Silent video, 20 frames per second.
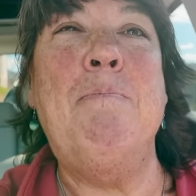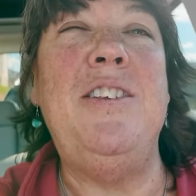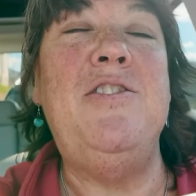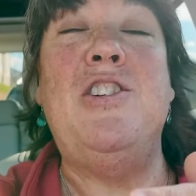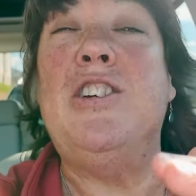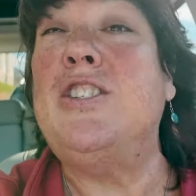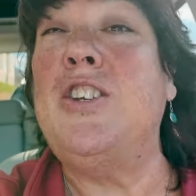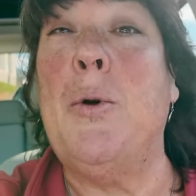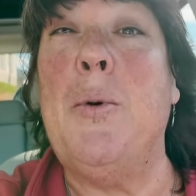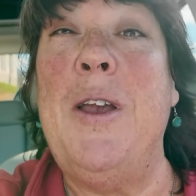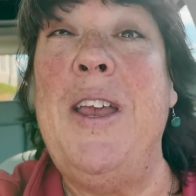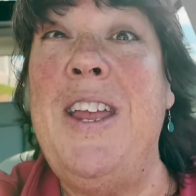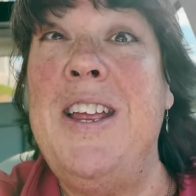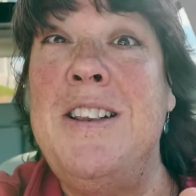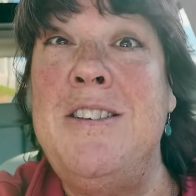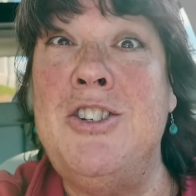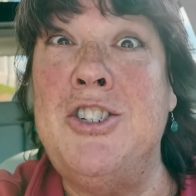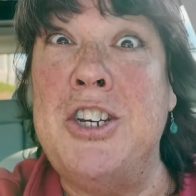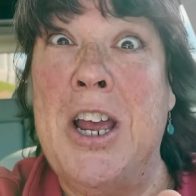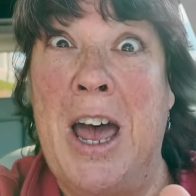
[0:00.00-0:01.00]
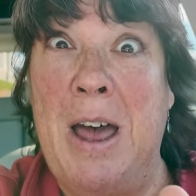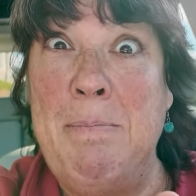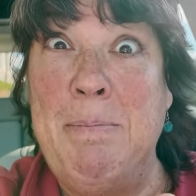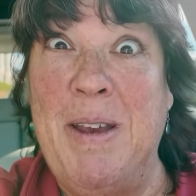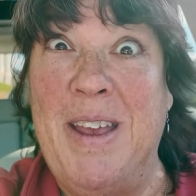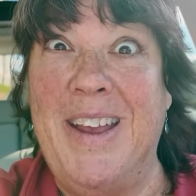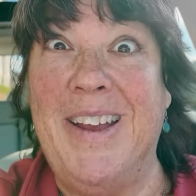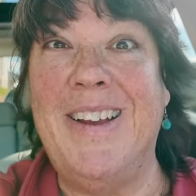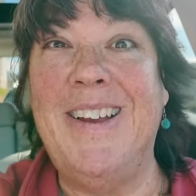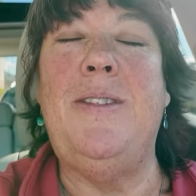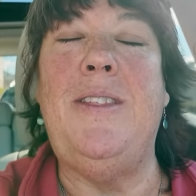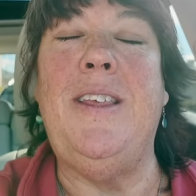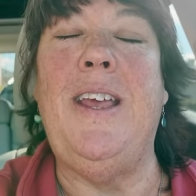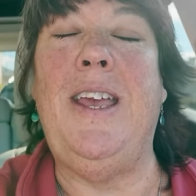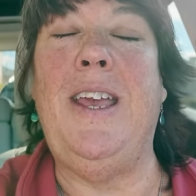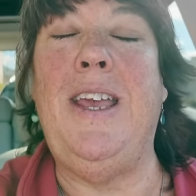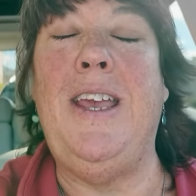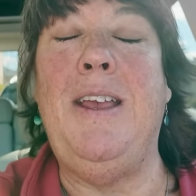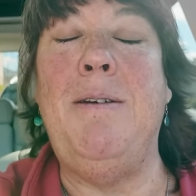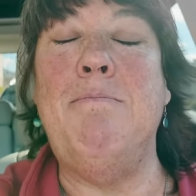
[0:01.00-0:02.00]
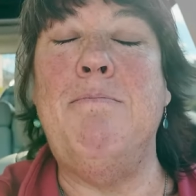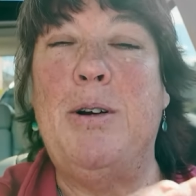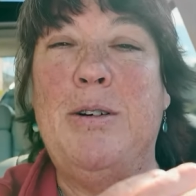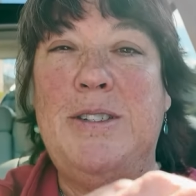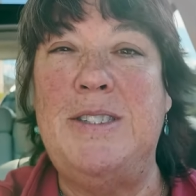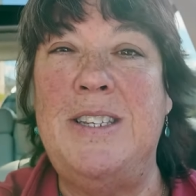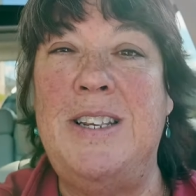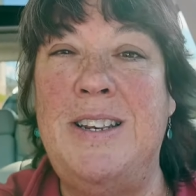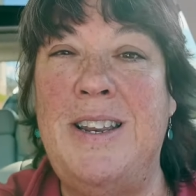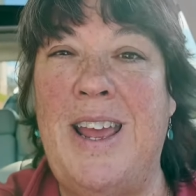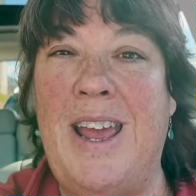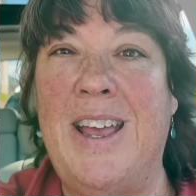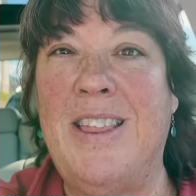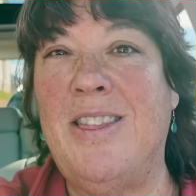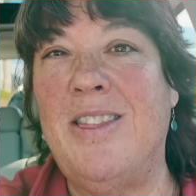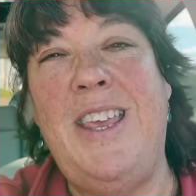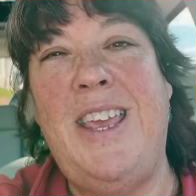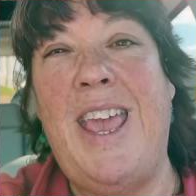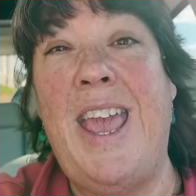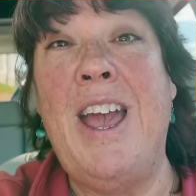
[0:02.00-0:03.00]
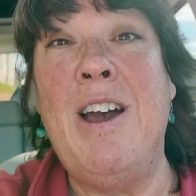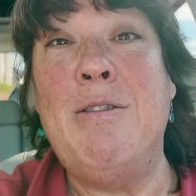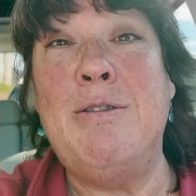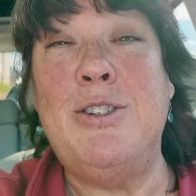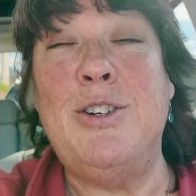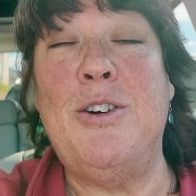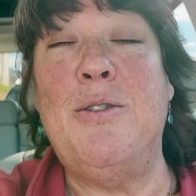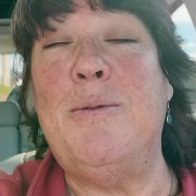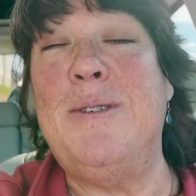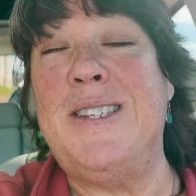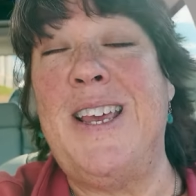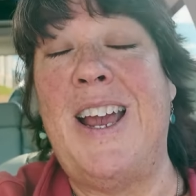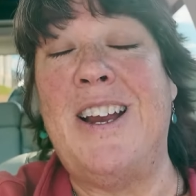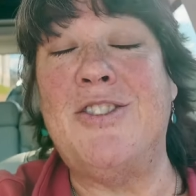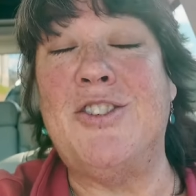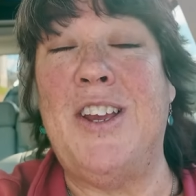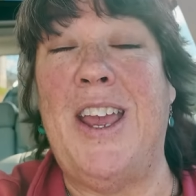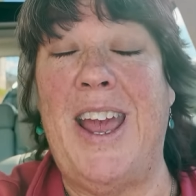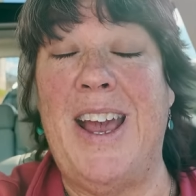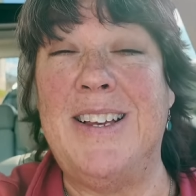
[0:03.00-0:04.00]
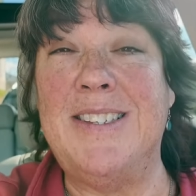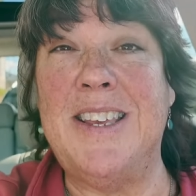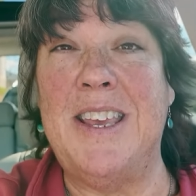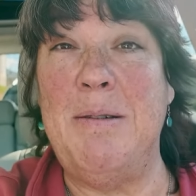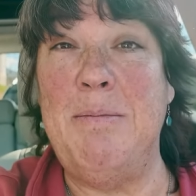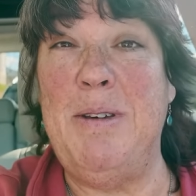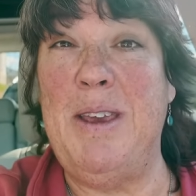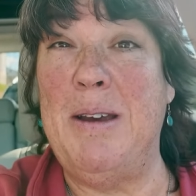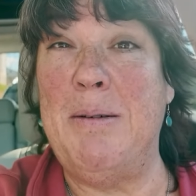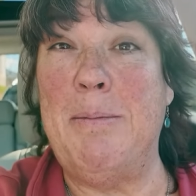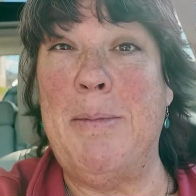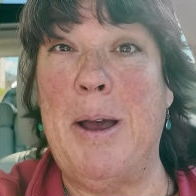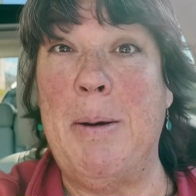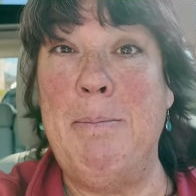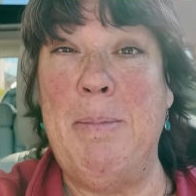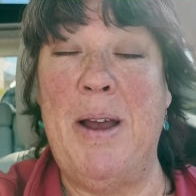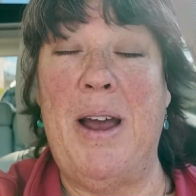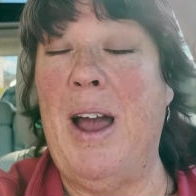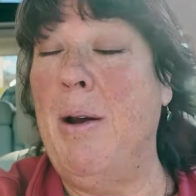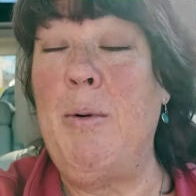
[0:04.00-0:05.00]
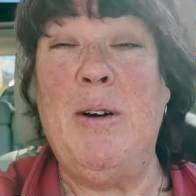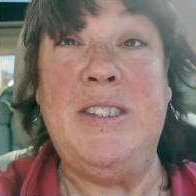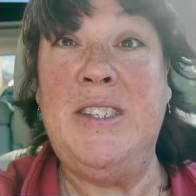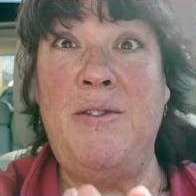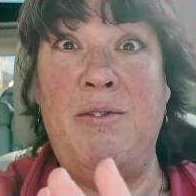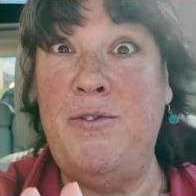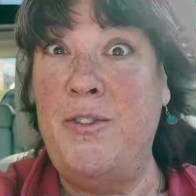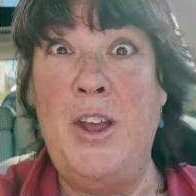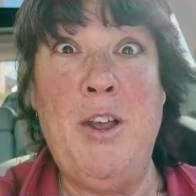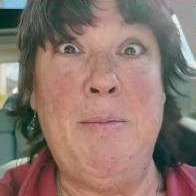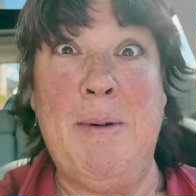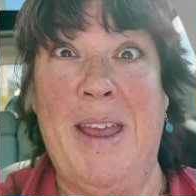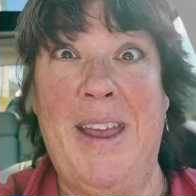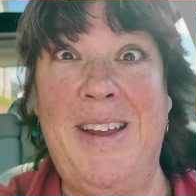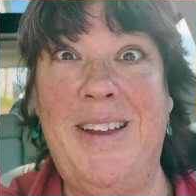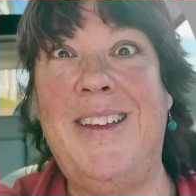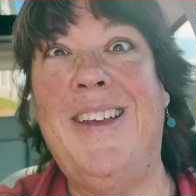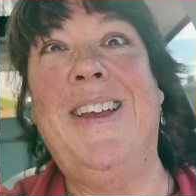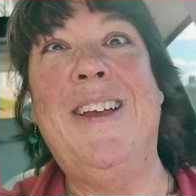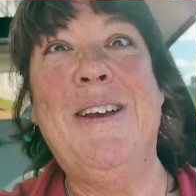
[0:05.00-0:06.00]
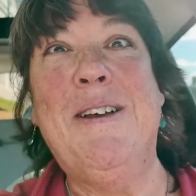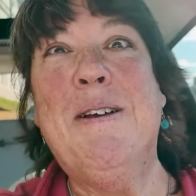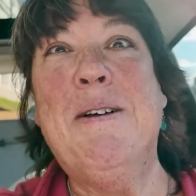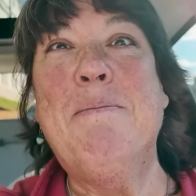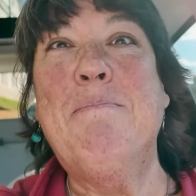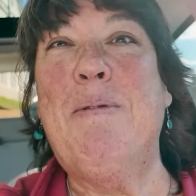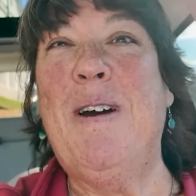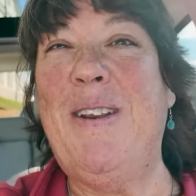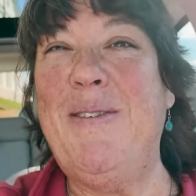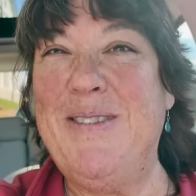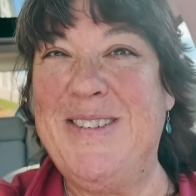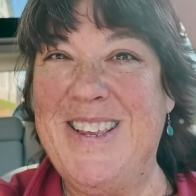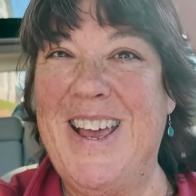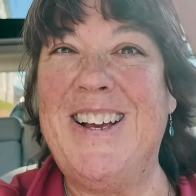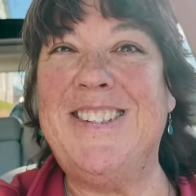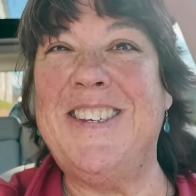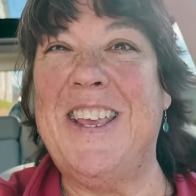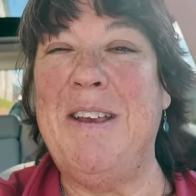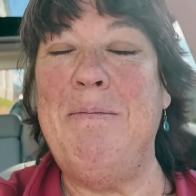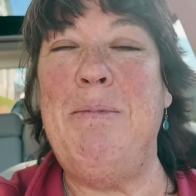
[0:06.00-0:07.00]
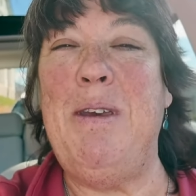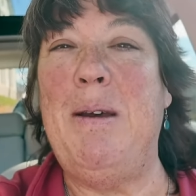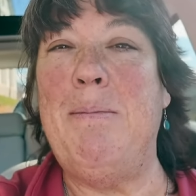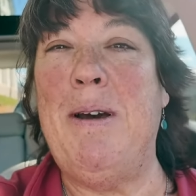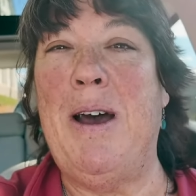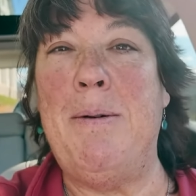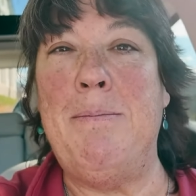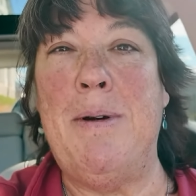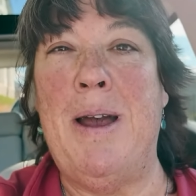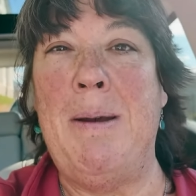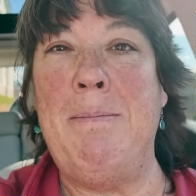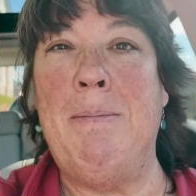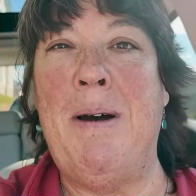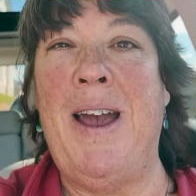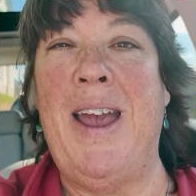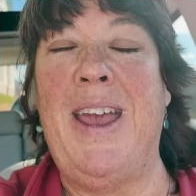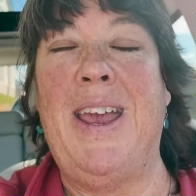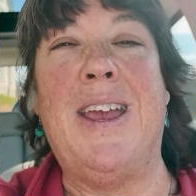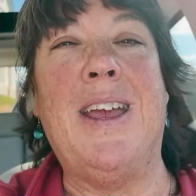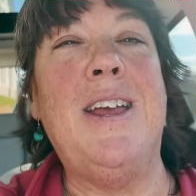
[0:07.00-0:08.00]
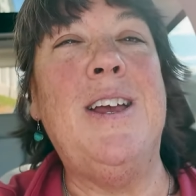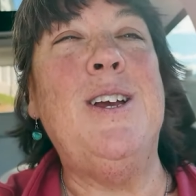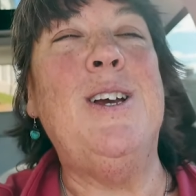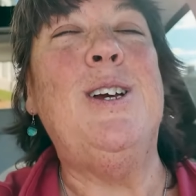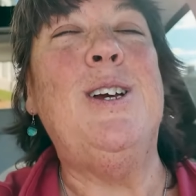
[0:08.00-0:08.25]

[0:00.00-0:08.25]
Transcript: Just going in shopping, the person at the counter was actually asking me, I wasn't filming, but it was asking me about my mic.